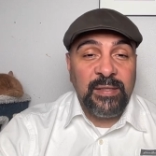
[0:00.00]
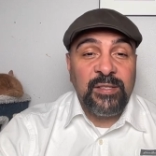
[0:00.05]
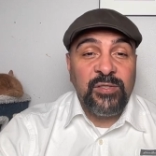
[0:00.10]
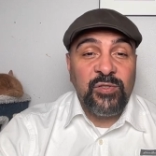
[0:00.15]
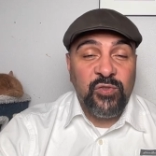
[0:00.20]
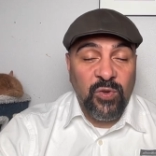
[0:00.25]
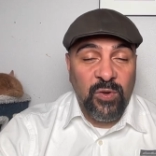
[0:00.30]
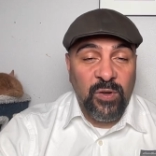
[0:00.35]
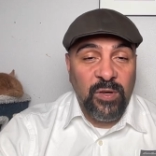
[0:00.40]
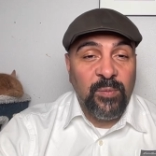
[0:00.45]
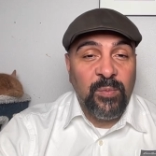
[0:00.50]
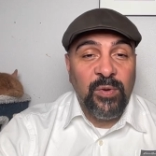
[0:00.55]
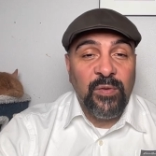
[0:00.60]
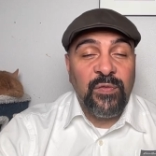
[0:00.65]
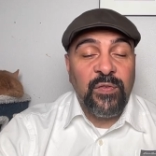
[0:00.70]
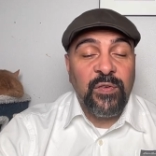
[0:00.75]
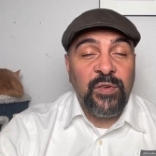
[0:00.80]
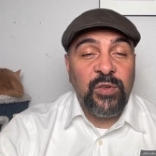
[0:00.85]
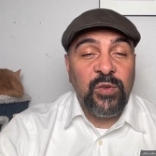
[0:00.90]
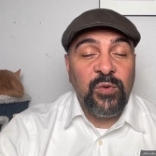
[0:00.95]
enjoyable
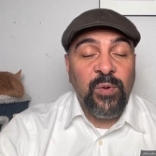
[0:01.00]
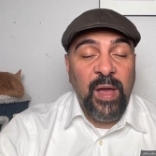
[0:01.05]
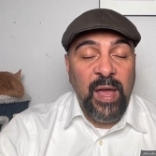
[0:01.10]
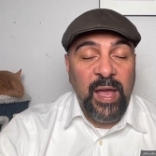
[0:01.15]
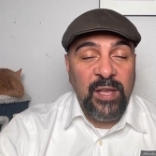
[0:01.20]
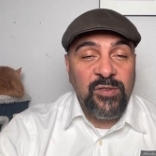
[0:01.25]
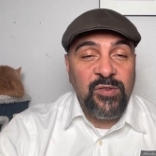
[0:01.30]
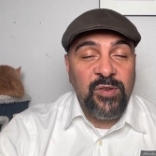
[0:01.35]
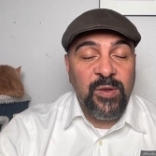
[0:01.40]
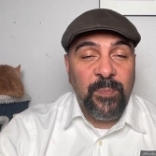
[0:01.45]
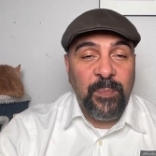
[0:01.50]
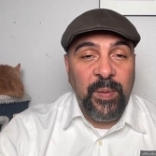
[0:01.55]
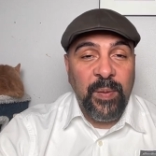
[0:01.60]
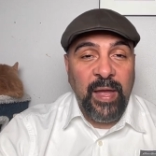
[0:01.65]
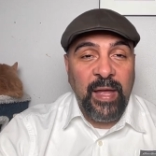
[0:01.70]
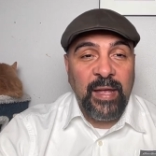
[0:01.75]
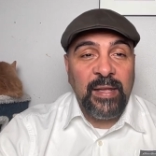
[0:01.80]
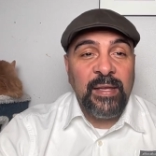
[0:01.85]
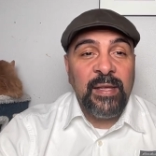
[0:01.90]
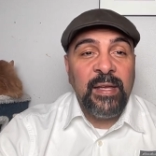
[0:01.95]
for you and your
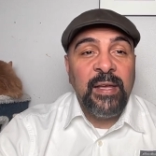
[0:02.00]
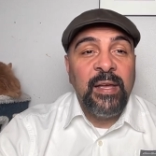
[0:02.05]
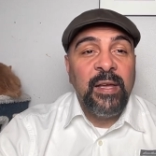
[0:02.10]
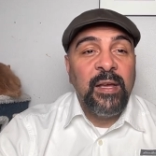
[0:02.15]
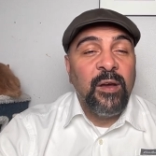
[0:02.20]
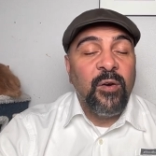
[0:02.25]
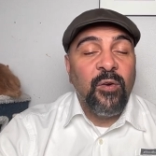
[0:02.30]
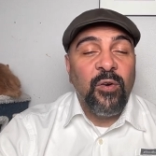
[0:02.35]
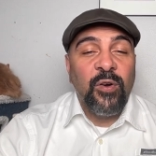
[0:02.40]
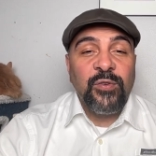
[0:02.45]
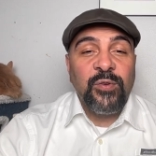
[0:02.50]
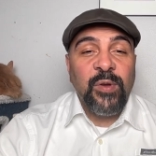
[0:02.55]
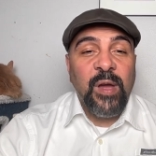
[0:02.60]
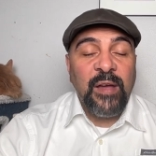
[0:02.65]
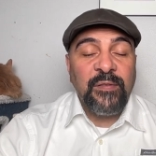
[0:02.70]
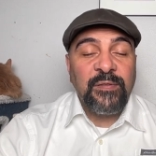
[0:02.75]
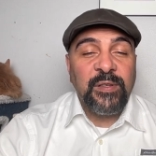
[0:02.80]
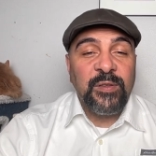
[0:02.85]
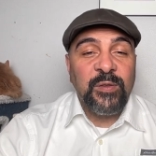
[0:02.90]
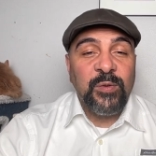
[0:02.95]
pet. All you
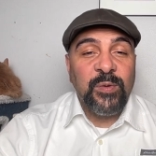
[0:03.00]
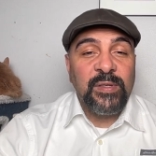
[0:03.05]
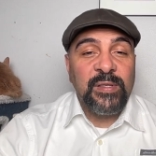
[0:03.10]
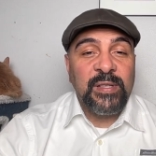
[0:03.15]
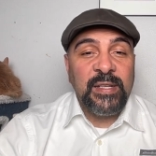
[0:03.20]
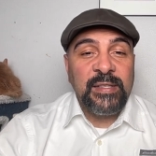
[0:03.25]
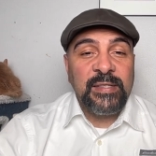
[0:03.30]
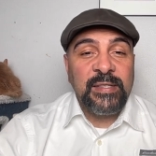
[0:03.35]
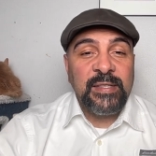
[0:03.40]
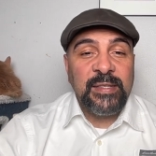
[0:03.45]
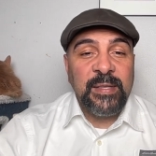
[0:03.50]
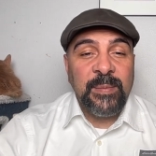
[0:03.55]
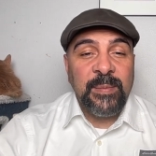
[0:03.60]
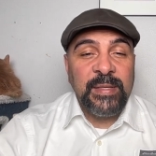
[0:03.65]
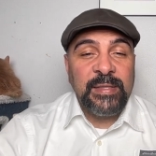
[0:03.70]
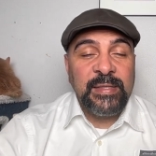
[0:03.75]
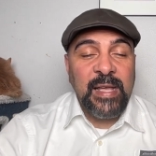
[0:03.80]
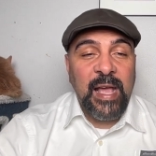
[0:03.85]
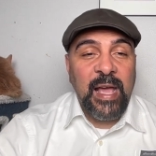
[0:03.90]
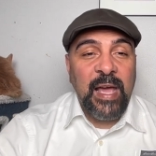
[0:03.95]
have to do is listen to
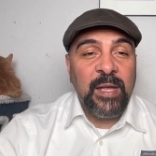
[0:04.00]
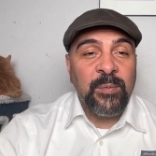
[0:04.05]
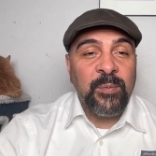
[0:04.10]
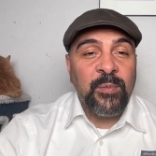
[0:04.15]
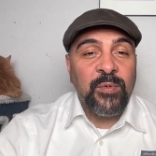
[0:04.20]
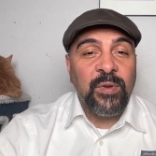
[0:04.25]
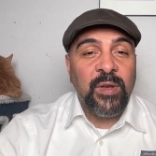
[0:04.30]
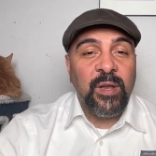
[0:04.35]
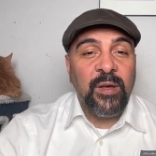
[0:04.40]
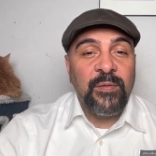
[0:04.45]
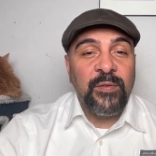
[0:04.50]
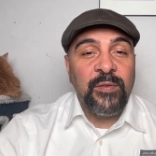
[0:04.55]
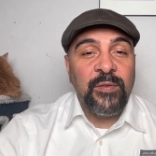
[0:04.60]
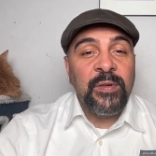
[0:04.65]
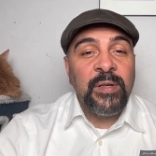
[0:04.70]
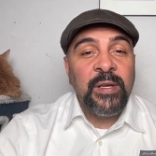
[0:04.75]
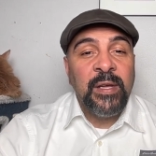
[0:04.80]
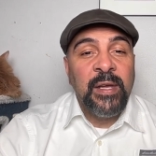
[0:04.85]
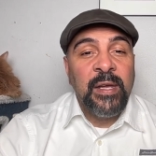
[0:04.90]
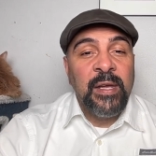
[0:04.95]
Mr. Animal Lover.
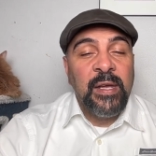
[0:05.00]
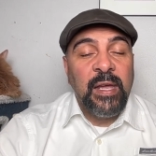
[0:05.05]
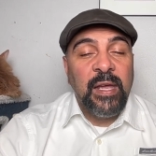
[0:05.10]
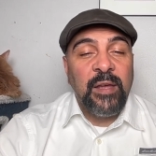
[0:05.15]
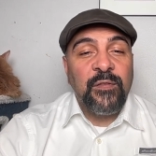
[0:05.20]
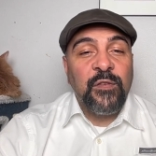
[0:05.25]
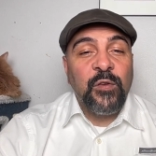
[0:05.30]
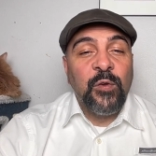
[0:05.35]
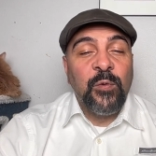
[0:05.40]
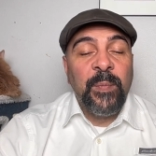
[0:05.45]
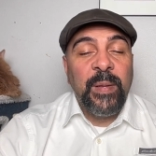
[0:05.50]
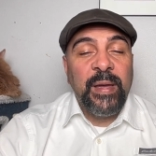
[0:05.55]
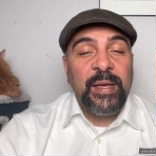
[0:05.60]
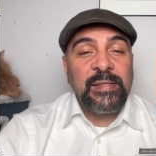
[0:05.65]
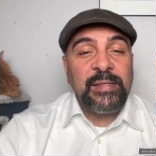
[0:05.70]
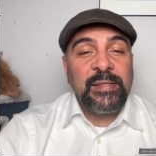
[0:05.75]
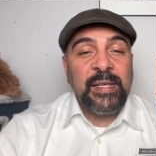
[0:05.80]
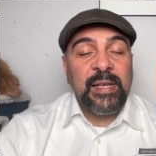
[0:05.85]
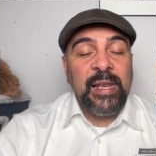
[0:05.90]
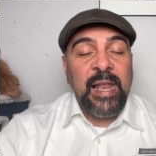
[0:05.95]
If you
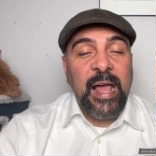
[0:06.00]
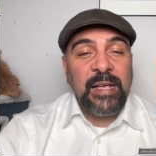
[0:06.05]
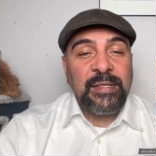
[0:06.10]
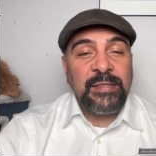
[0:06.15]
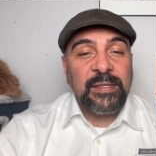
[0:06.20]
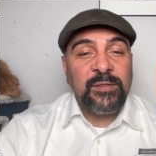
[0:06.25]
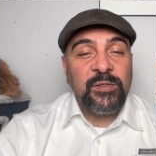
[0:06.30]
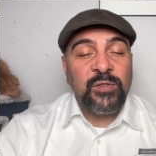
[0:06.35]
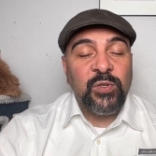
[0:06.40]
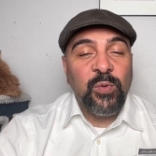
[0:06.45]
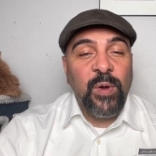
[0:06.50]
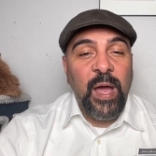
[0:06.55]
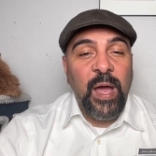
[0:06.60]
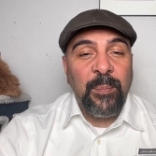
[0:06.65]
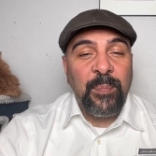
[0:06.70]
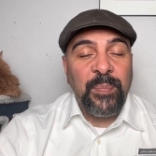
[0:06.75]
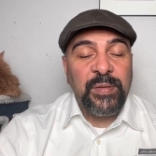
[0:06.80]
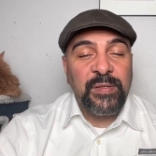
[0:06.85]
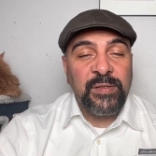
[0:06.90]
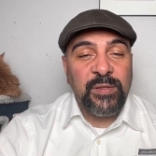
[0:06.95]
missed the last 2
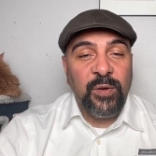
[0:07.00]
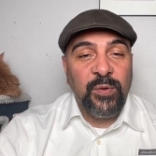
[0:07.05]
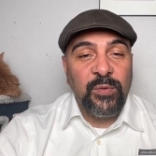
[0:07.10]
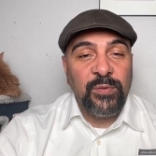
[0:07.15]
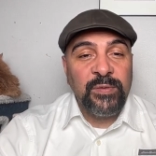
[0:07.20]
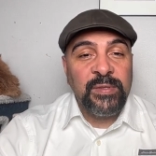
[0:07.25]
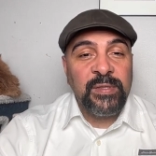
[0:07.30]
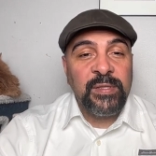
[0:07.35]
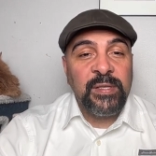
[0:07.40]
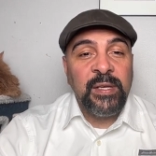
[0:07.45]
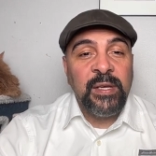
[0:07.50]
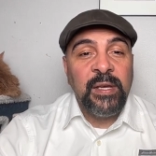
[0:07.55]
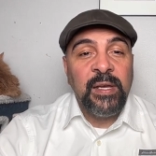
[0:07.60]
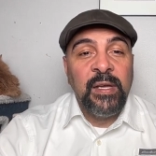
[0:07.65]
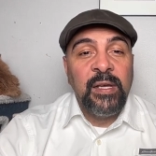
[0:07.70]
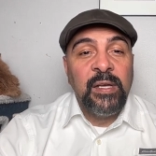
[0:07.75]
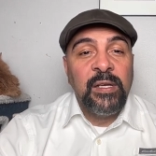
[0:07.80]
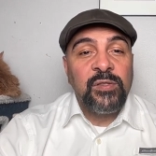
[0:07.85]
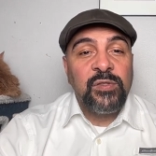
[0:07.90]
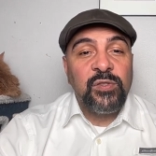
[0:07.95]
episodes,
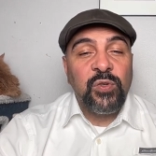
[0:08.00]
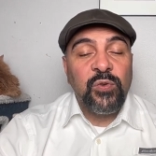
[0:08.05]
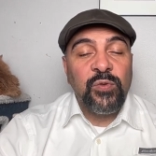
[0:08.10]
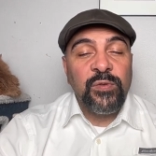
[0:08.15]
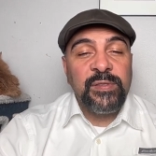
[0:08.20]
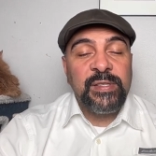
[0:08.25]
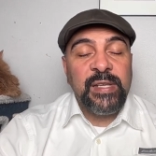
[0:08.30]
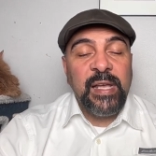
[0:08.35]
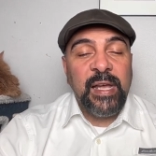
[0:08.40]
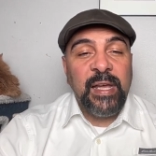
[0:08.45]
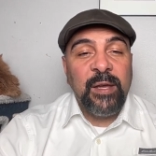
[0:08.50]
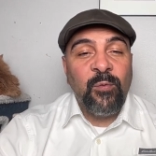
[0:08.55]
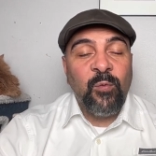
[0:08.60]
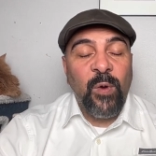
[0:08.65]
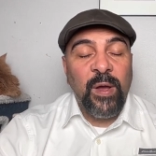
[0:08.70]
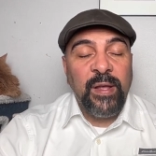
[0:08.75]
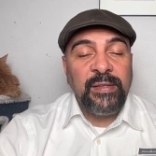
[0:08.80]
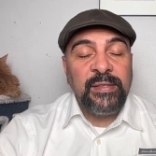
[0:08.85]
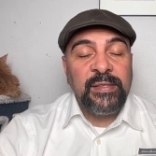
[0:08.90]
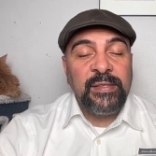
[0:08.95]
Tuesday and
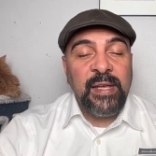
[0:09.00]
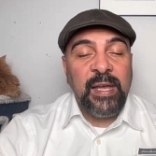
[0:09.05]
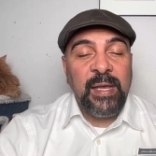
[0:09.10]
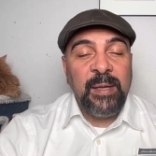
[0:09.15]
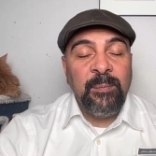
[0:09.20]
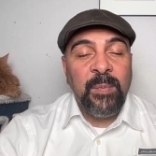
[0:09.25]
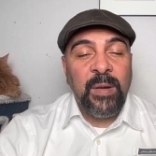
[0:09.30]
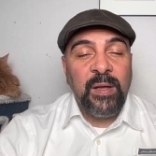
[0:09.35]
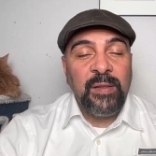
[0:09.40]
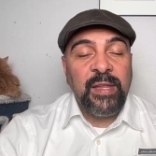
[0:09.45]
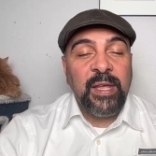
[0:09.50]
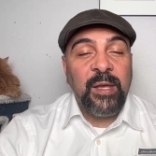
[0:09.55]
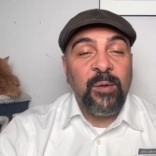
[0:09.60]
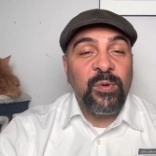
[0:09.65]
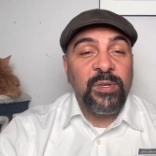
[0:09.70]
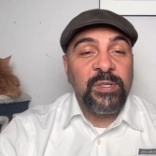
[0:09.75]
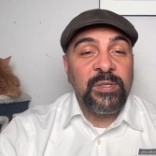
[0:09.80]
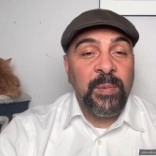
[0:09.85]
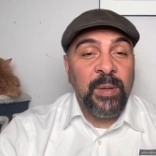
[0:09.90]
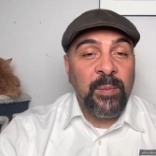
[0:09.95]
Wednesday, Monday
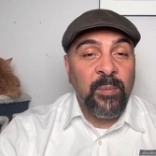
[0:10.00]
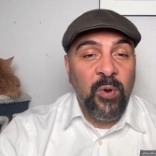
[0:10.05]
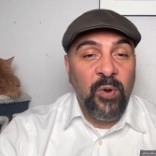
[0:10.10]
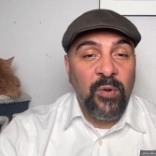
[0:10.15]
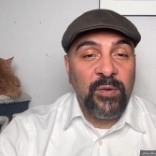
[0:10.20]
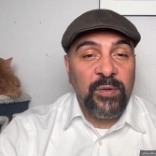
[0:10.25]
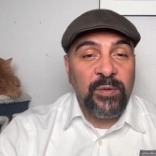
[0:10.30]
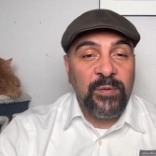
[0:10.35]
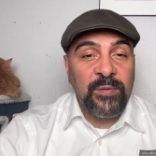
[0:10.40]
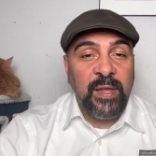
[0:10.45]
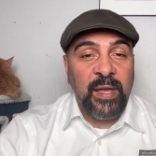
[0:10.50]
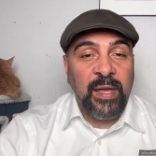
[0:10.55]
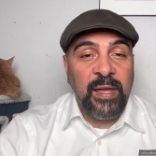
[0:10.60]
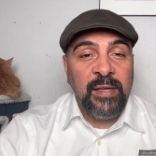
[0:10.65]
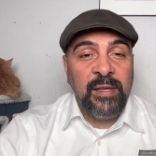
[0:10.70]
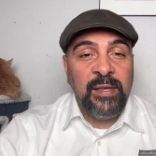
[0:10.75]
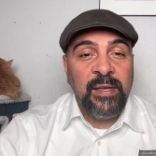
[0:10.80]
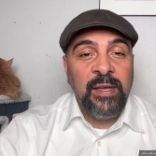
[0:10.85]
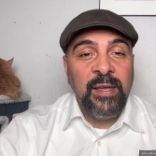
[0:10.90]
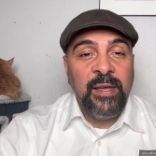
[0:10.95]
was Memorial
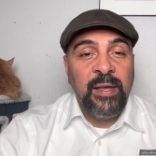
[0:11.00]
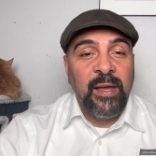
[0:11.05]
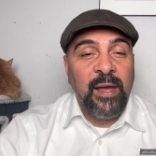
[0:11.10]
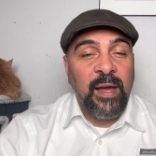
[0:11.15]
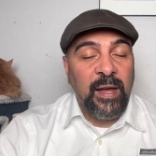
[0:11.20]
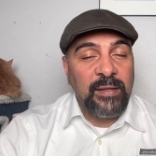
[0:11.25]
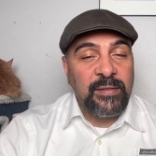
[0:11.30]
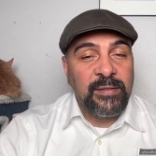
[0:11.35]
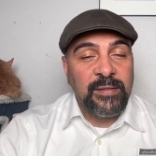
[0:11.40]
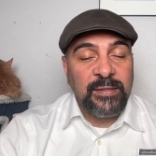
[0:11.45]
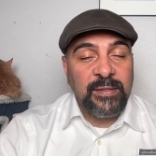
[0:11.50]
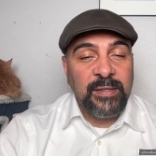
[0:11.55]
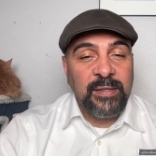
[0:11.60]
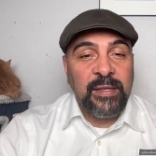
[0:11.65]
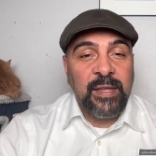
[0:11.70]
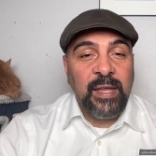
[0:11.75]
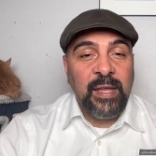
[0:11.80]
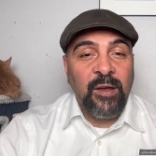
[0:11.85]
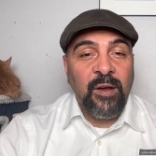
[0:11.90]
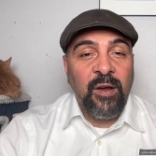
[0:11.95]
Day. I took the
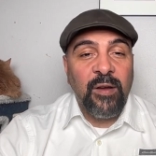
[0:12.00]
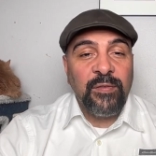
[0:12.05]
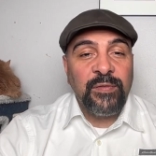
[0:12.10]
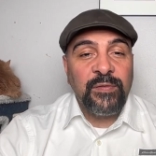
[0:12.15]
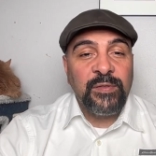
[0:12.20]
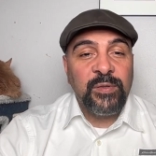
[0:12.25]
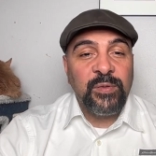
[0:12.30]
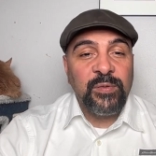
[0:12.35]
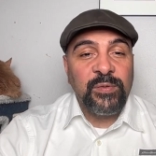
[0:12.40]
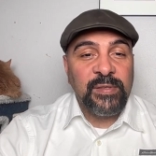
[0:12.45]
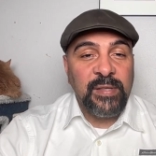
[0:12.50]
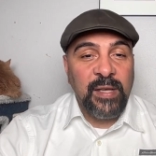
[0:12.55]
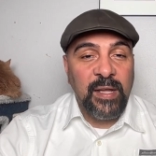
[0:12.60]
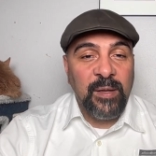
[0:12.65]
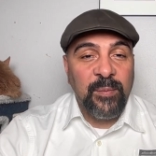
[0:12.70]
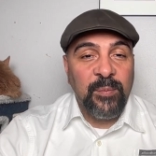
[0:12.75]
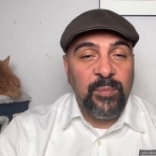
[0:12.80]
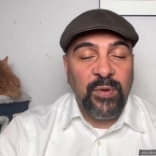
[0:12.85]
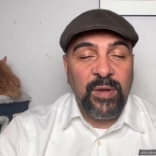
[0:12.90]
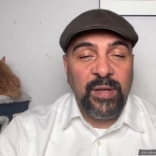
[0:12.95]
day off to
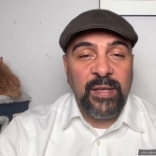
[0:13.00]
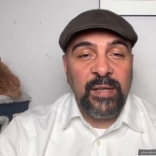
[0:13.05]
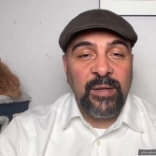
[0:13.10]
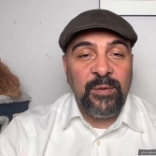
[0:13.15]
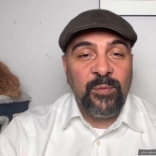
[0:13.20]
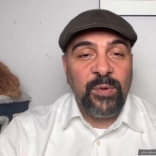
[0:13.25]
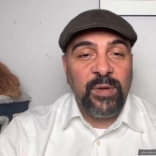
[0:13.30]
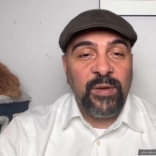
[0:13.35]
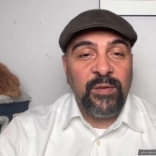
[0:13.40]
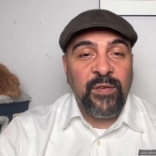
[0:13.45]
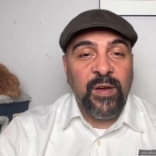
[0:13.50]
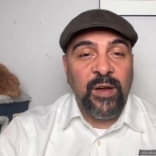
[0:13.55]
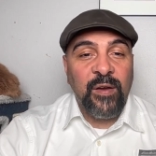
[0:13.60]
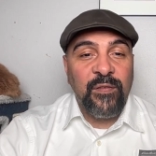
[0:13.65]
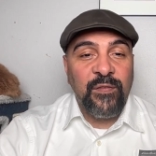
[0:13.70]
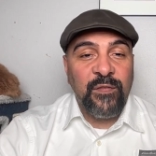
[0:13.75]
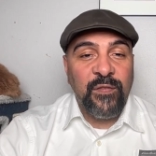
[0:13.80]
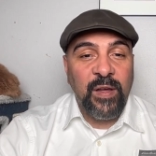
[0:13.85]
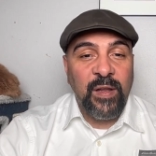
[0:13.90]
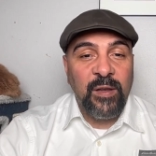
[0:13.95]
celebrate it with our
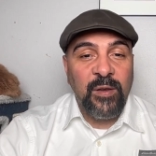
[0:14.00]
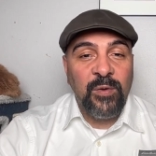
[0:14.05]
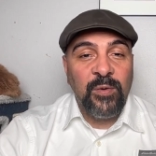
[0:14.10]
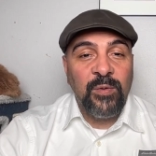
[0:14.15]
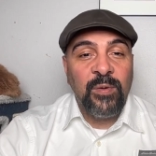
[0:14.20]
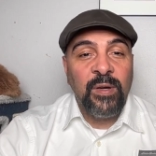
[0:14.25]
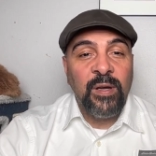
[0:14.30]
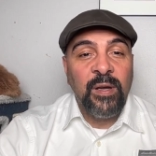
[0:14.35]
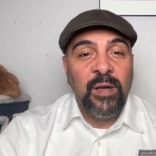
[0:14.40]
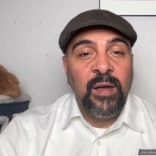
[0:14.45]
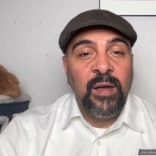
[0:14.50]
fellow